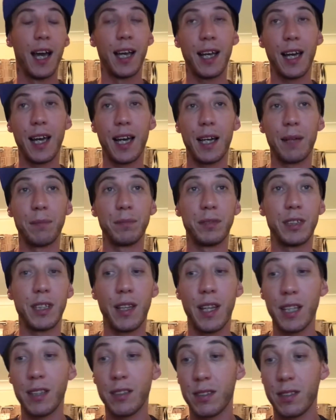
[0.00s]
So
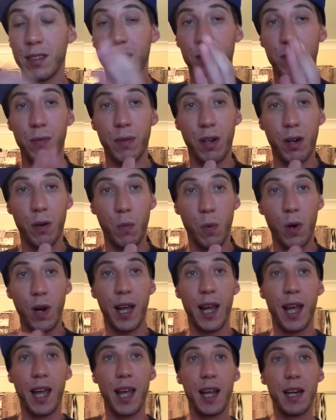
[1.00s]
that's where I want
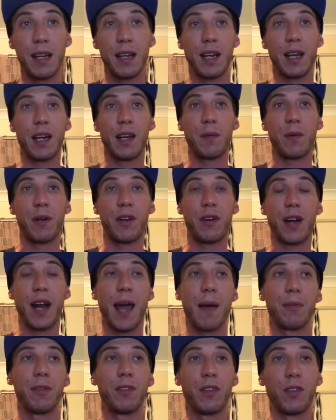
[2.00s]
to head, whether it
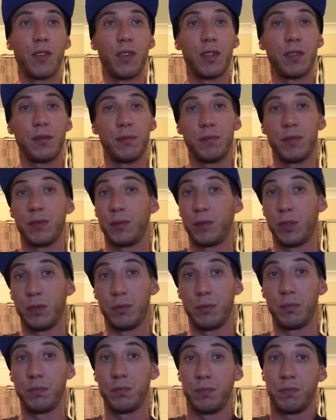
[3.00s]
happens or not.
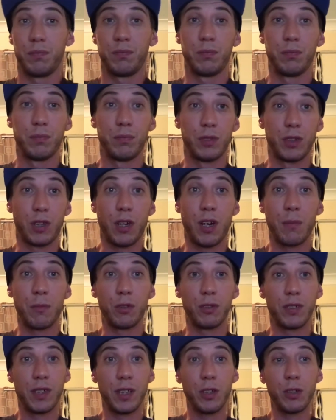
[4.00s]
Time
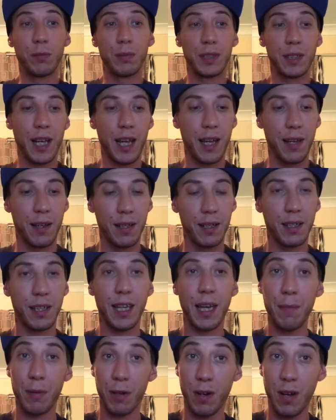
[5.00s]
will tell, but yeah,
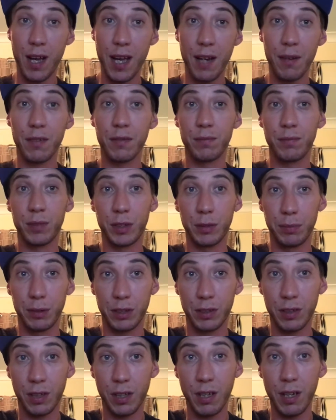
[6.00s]
keep an eye out,
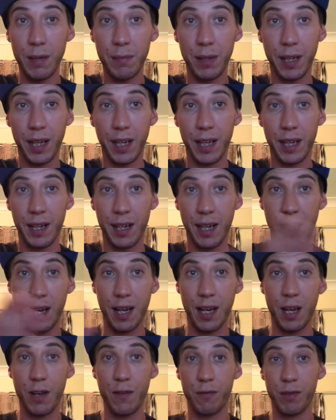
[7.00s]
subscribe, and
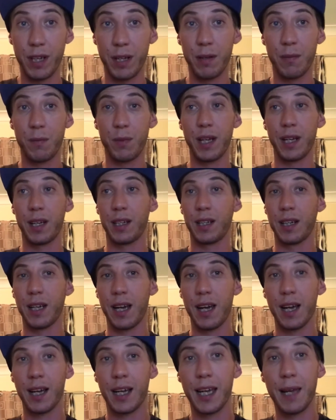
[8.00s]
hopefully we can
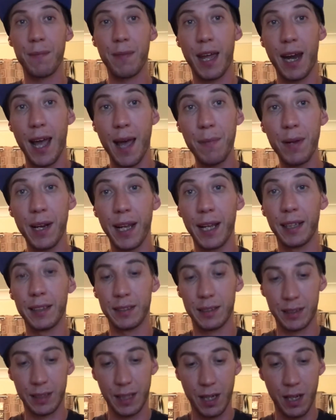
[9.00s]
keep that happening.
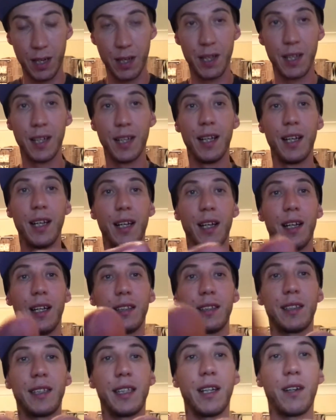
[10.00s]
So
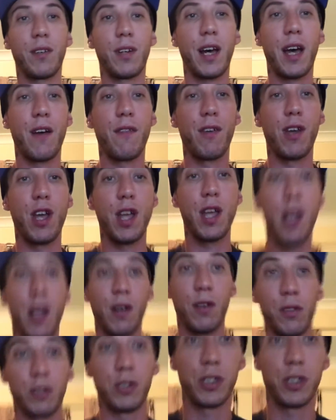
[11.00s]
let's get on over here. I'll